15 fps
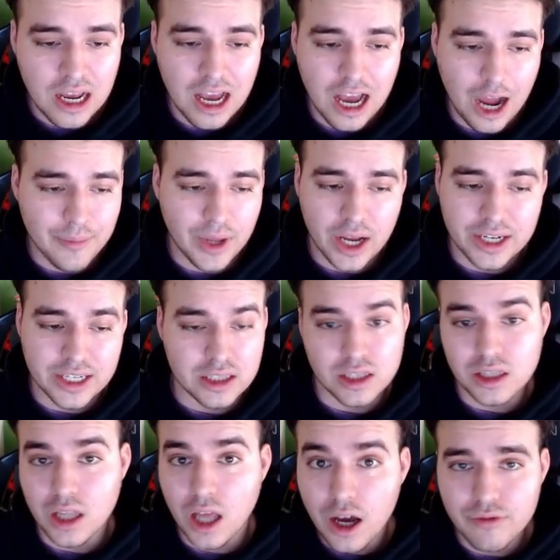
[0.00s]
I'm not in
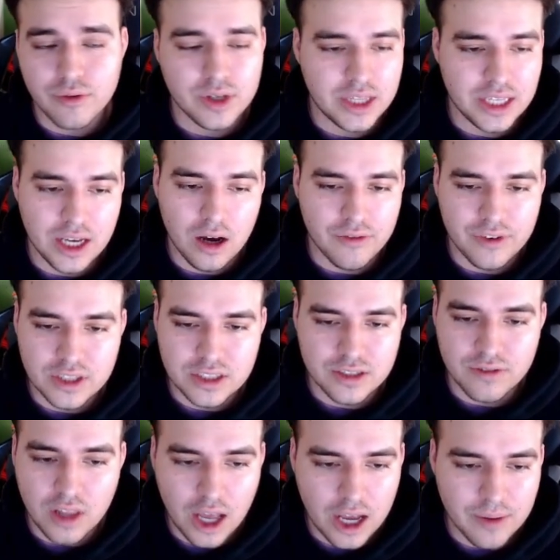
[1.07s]
love with the offensive
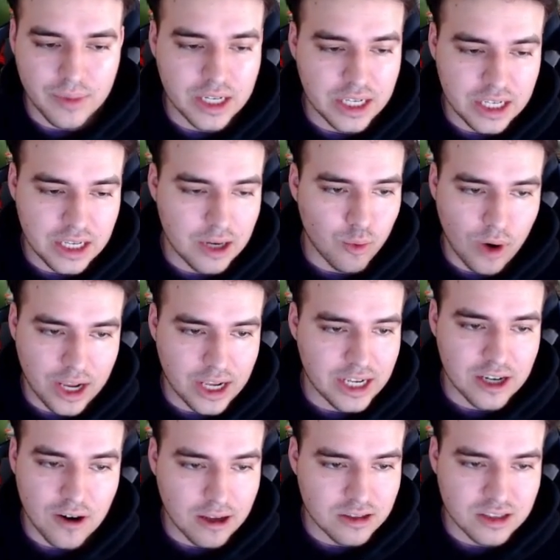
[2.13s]
lineman right
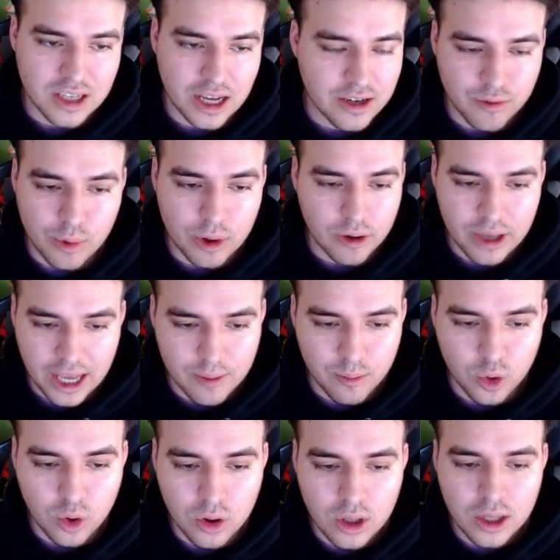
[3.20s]
here outside of Will
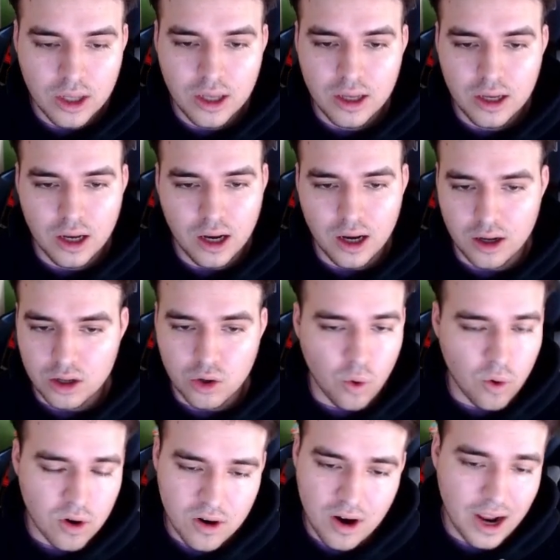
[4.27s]
Campbell.
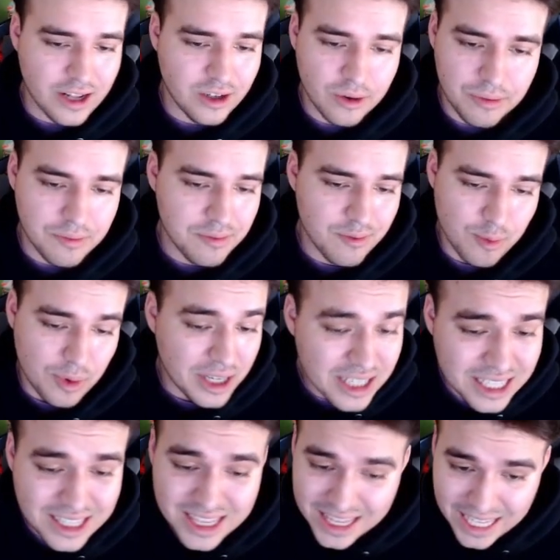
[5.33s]
Corner, I don't
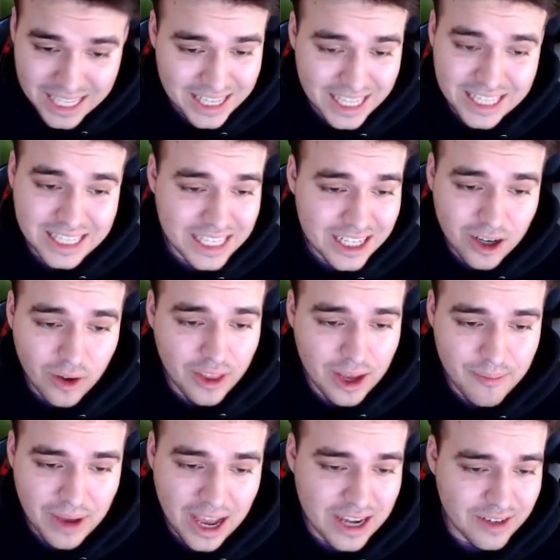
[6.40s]
really think they need all that
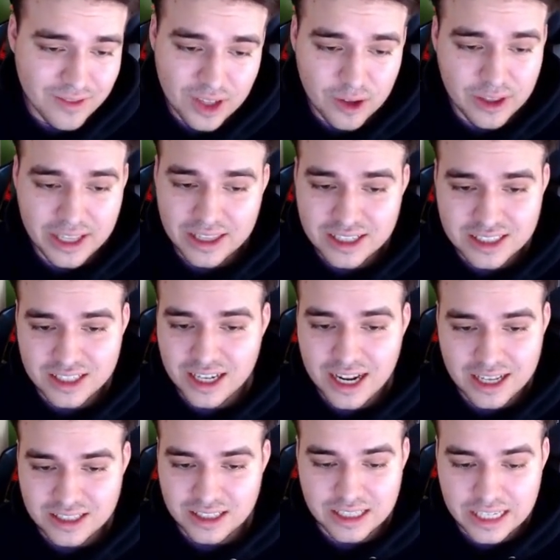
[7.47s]
bad, even though they listed it
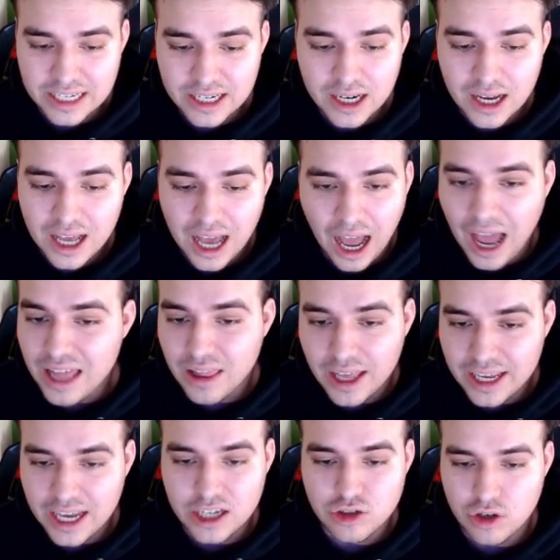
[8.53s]
as a need. I
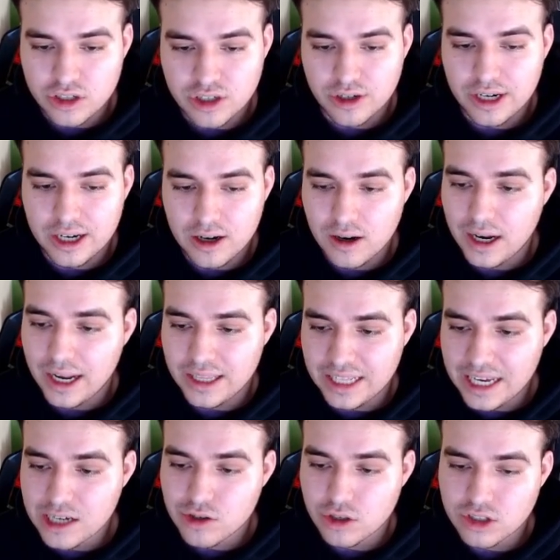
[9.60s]
like edge rusher here, and the
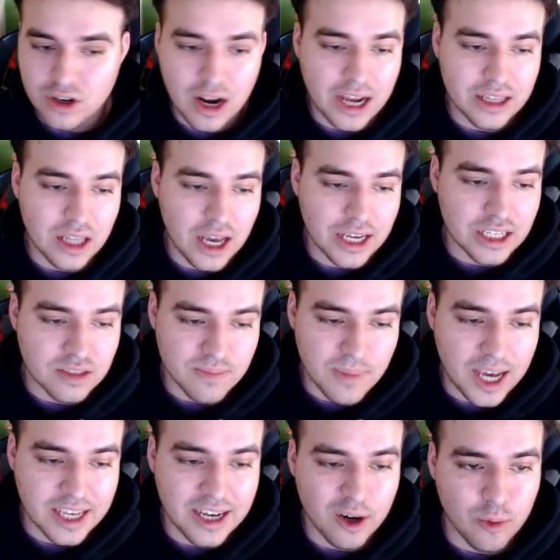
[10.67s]
edge rusher I like is
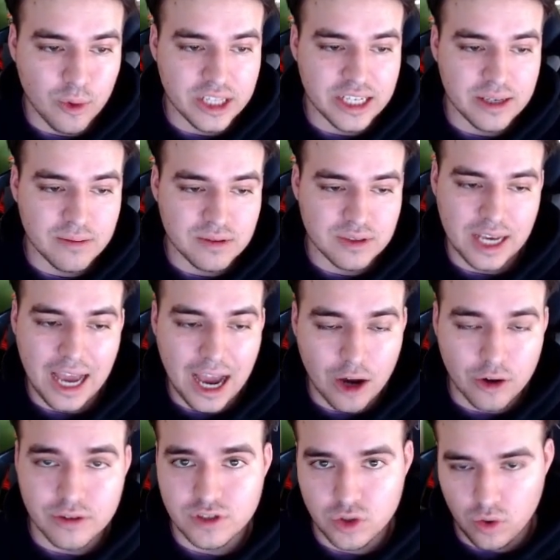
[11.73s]
Mykel Williams out
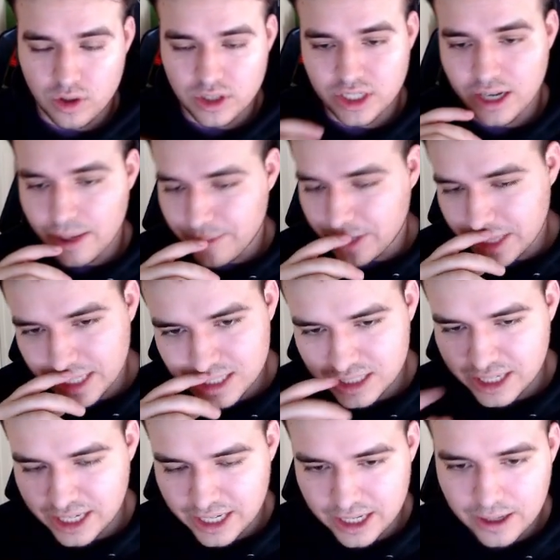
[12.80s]
of Georgia. I mean, this
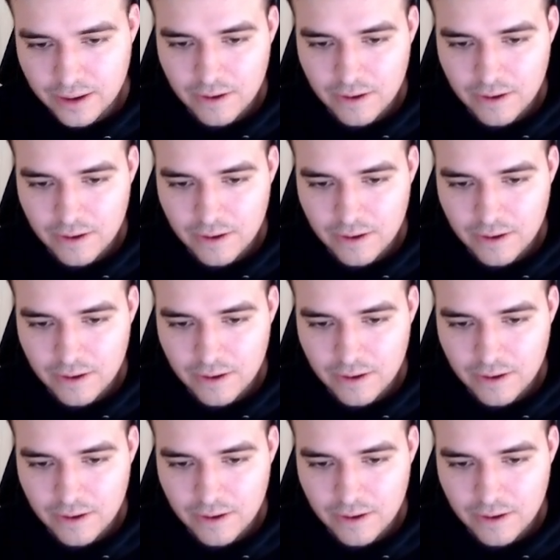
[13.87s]
kid,